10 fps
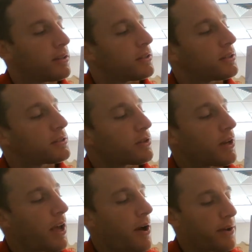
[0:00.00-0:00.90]
So
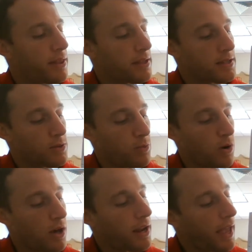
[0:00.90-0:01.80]
now this is
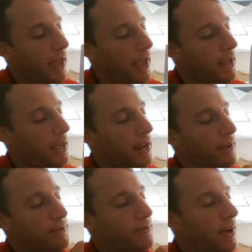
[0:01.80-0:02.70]
1a, and I've
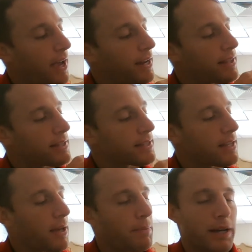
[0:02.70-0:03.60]
divided this
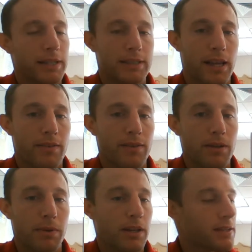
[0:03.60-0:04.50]
side by
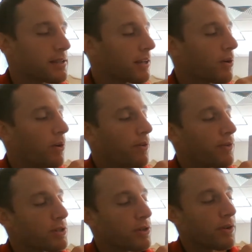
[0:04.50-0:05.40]
7 because the
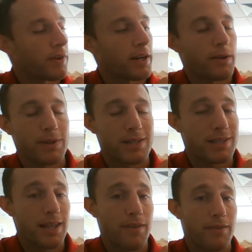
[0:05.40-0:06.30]
coefficient over here was
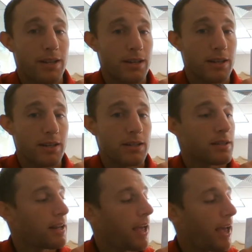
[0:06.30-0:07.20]

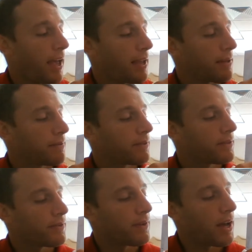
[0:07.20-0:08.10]
7a.
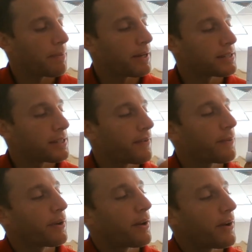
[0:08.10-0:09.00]
Divide by 7.
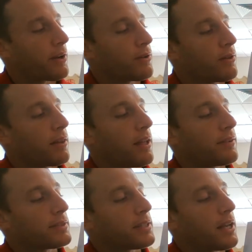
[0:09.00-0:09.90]
Whatever I do to the left
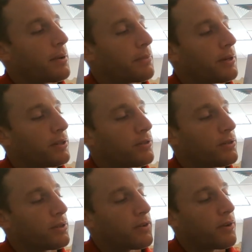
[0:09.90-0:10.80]
side, I'm going to do to
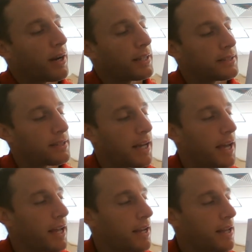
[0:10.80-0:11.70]
the right side.